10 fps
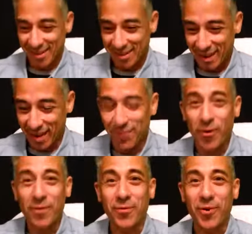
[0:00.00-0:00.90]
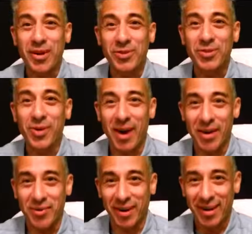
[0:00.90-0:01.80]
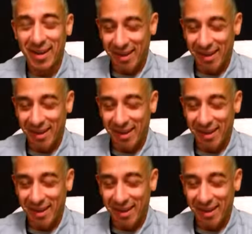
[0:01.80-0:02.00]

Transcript: So I got 44 years to 100.